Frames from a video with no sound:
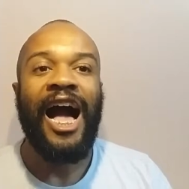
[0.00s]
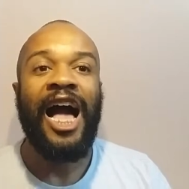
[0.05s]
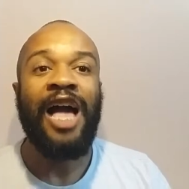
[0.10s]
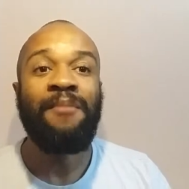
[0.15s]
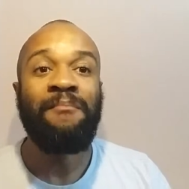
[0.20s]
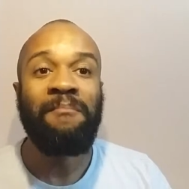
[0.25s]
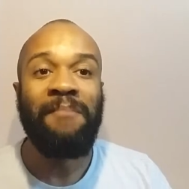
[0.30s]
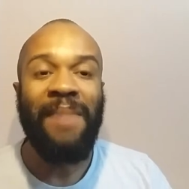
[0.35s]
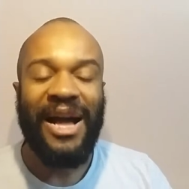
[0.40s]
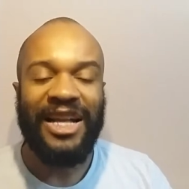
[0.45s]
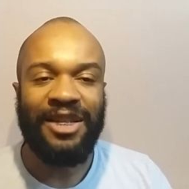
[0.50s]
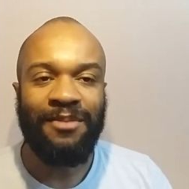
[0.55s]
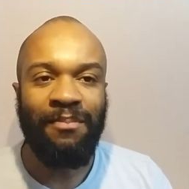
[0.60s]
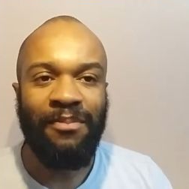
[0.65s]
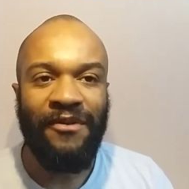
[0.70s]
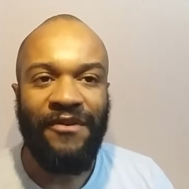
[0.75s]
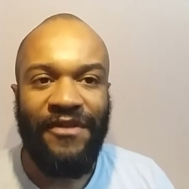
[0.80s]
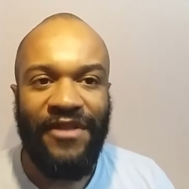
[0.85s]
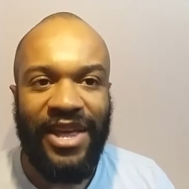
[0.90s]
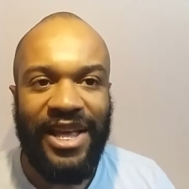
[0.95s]
I met
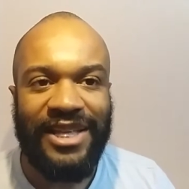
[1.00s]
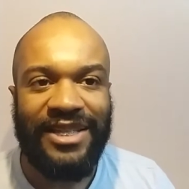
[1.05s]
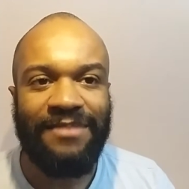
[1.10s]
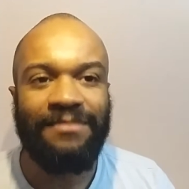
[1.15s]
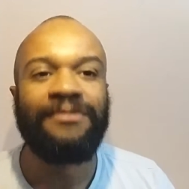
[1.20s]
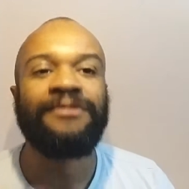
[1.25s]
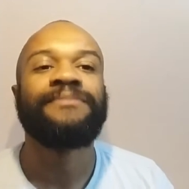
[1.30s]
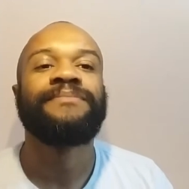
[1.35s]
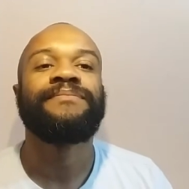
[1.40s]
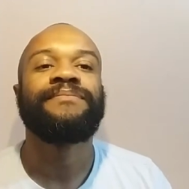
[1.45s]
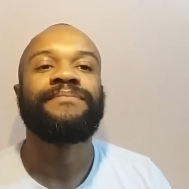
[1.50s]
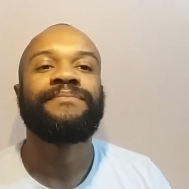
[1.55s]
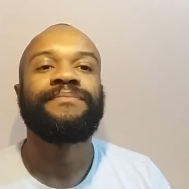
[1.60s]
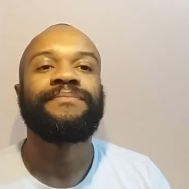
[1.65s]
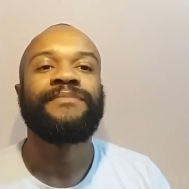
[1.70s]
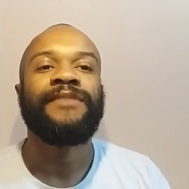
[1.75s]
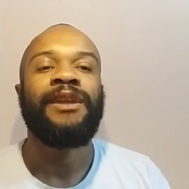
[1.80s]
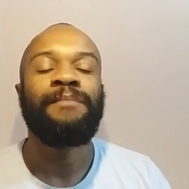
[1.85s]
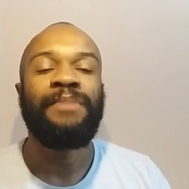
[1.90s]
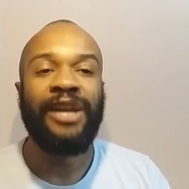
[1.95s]
Buddhism
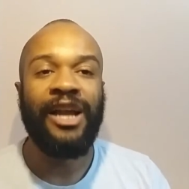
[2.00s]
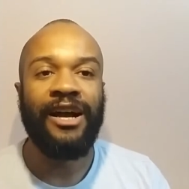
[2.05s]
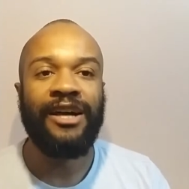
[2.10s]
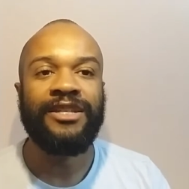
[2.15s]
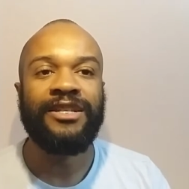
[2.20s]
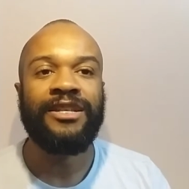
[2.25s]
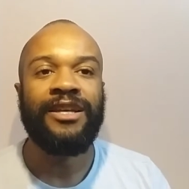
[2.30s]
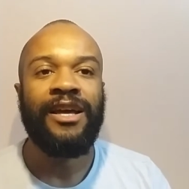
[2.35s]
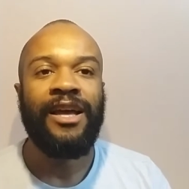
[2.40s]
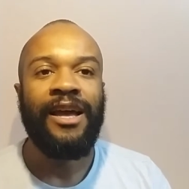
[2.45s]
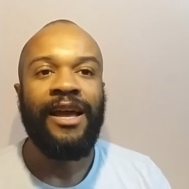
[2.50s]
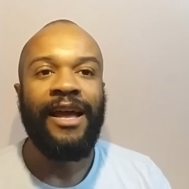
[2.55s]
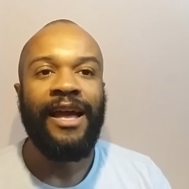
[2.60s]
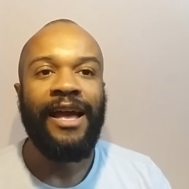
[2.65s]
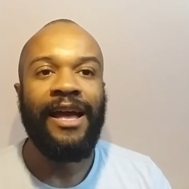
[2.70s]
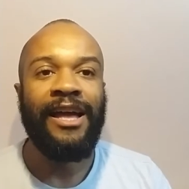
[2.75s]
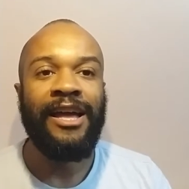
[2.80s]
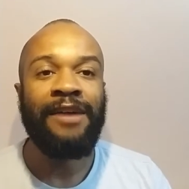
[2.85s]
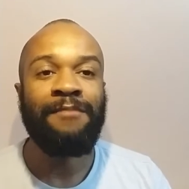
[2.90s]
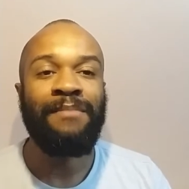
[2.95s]
because
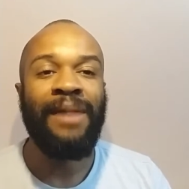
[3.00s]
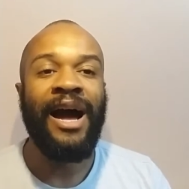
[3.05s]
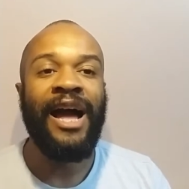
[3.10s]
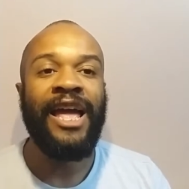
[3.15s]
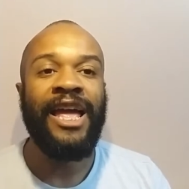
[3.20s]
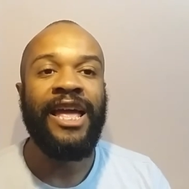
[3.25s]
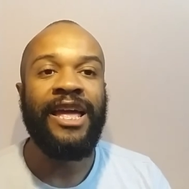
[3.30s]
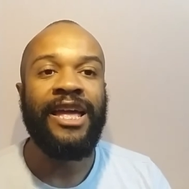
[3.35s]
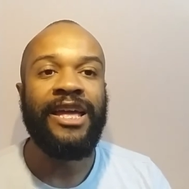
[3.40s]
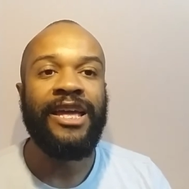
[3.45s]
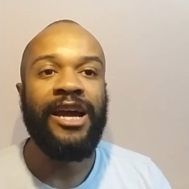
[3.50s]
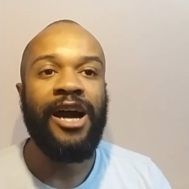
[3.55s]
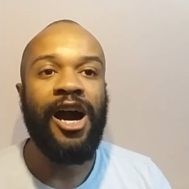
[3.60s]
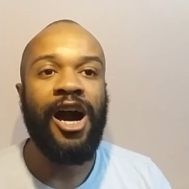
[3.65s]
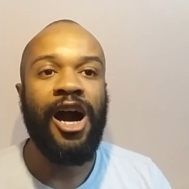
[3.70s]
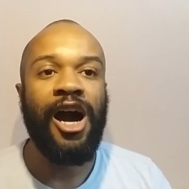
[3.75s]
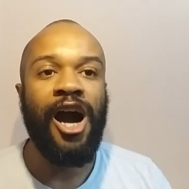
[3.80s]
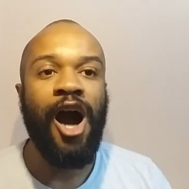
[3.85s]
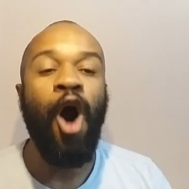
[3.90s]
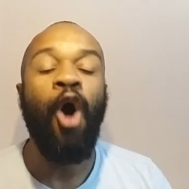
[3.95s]
in my
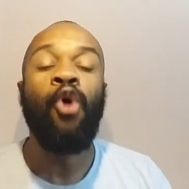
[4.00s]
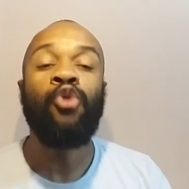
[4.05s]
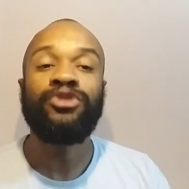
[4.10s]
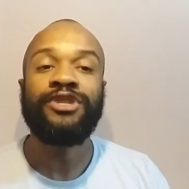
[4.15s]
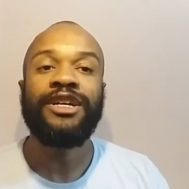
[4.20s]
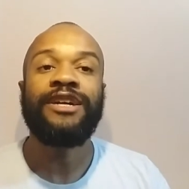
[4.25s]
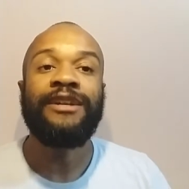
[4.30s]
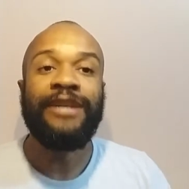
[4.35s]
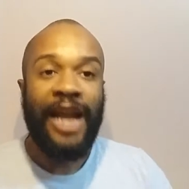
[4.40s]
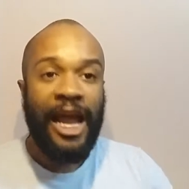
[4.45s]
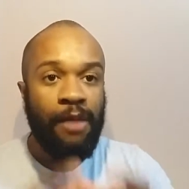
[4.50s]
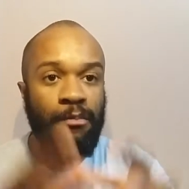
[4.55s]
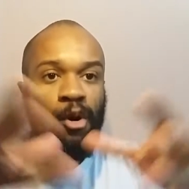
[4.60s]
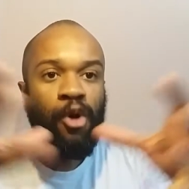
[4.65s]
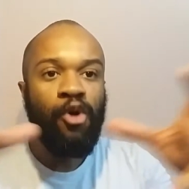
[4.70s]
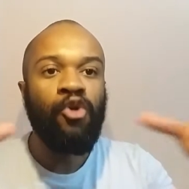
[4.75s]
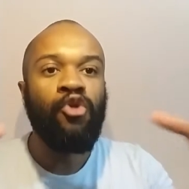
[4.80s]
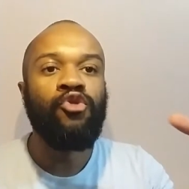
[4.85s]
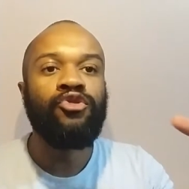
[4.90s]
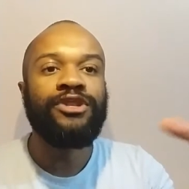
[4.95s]
older
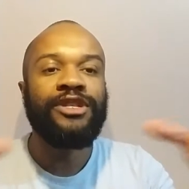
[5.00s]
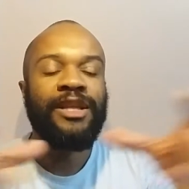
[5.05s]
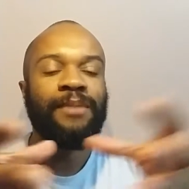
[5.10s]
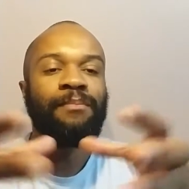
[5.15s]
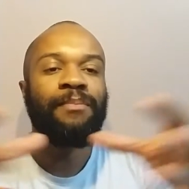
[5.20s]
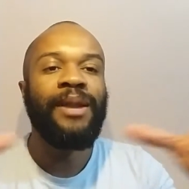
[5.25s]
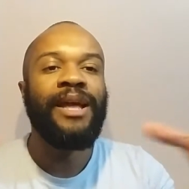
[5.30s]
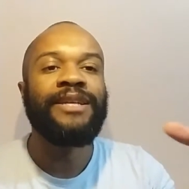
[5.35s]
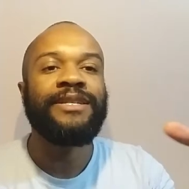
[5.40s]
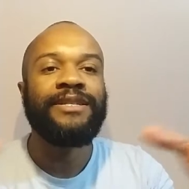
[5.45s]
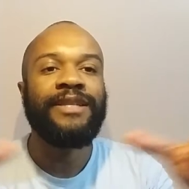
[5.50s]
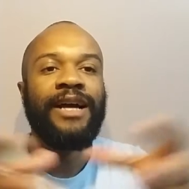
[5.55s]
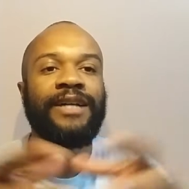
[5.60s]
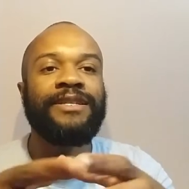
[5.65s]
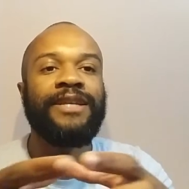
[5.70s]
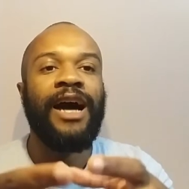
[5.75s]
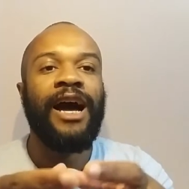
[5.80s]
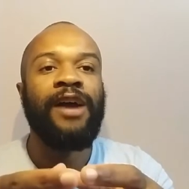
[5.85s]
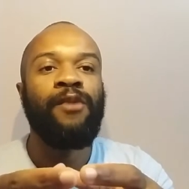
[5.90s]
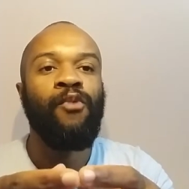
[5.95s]
neighborhood, the place
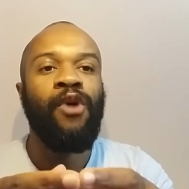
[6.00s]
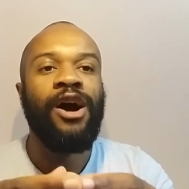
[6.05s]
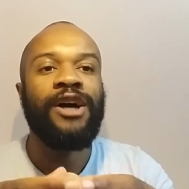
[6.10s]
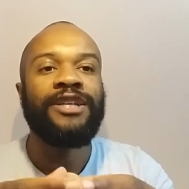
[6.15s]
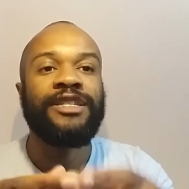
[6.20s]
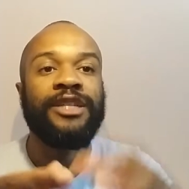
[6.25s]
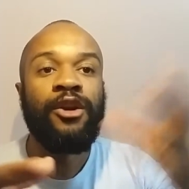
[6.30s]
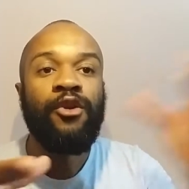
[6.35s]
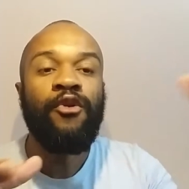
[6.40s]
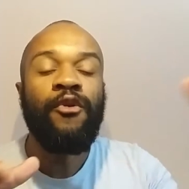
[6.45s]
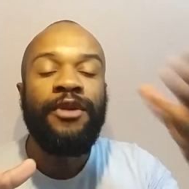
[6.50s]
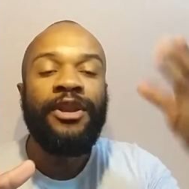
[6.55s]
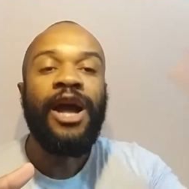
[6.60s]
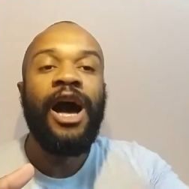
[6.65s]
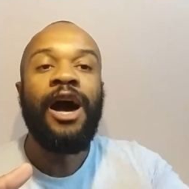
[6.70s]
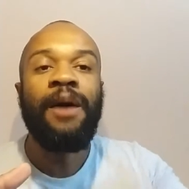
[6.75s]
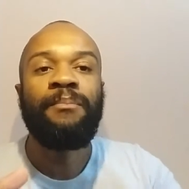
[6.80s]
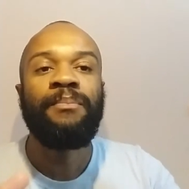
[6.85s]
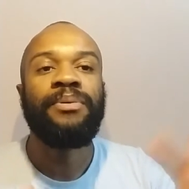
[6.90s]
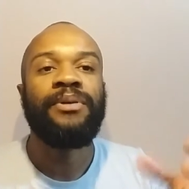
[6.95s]
that I was
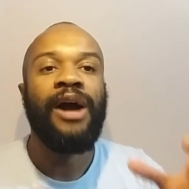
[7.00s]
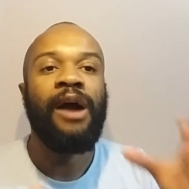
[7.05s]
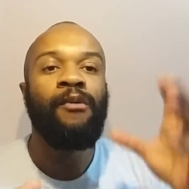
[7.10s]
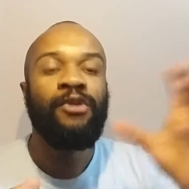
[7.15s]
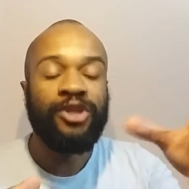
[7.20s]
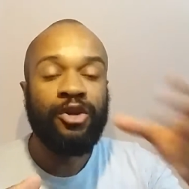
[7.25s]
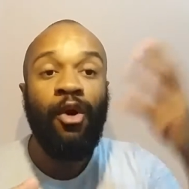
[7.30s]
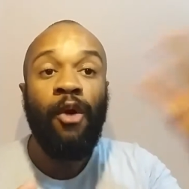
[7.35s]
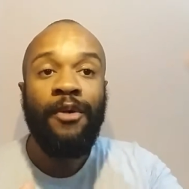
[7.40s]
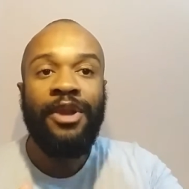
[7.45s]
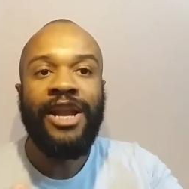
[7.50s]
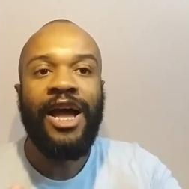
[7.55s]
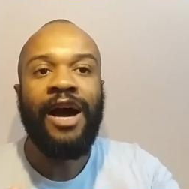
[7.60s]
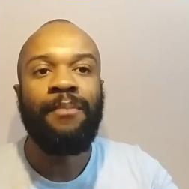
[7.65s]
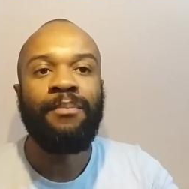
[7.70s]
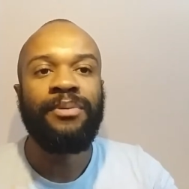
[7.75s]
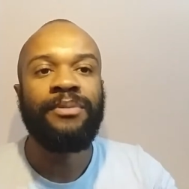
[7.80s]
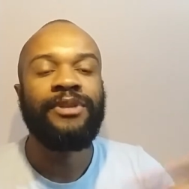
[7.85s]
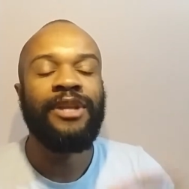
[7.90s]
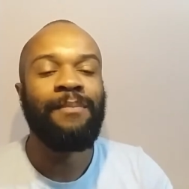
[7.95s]
growing up, I was growing
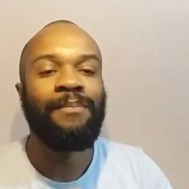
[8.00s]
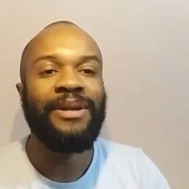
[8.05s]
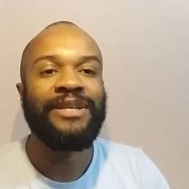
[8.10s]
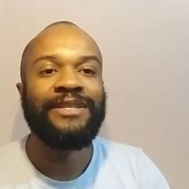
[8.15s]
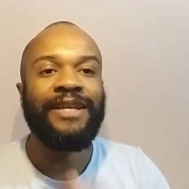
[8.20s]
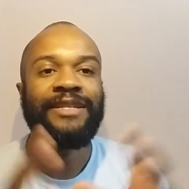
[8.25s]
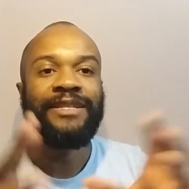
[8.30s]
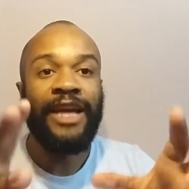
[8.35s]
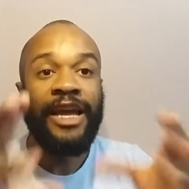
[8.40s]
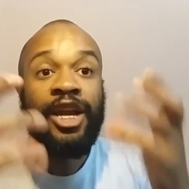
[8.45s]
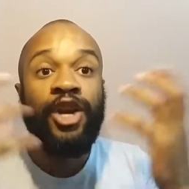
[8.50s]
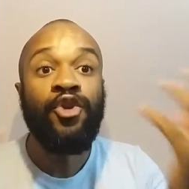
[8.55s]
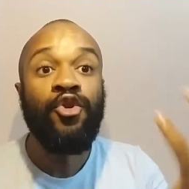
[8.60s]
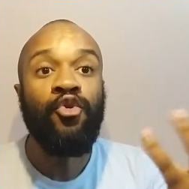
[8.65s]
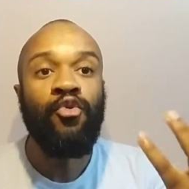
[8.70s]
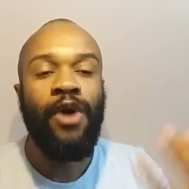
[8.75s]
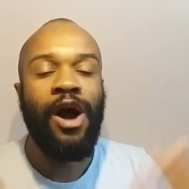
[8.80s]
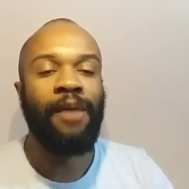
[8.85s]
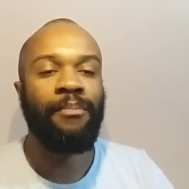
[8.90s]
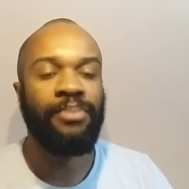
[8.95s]
up, the place that I
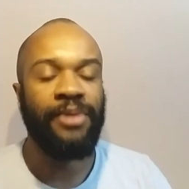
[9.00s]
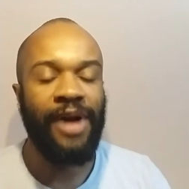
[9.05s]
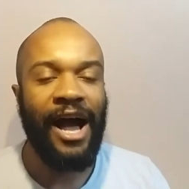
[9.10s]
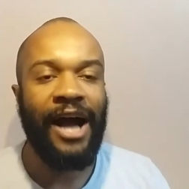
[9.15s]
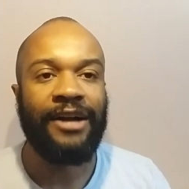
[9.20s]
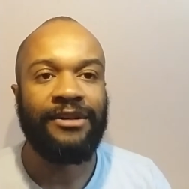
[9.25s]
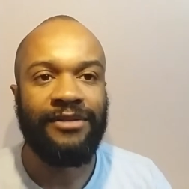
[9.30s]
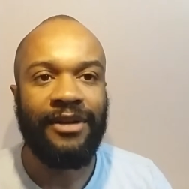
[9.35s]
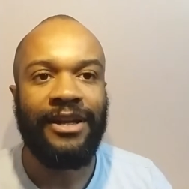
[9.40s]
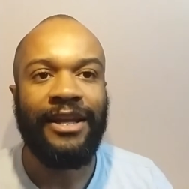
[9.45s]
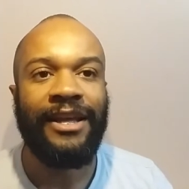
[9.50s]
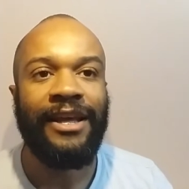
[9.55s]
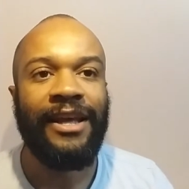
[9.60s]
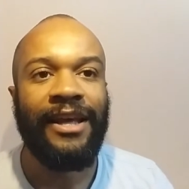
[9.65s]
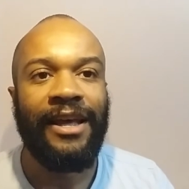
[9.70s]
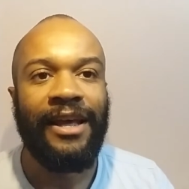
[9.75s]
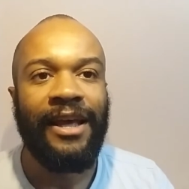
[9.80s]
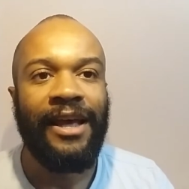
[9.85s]
grew up actually,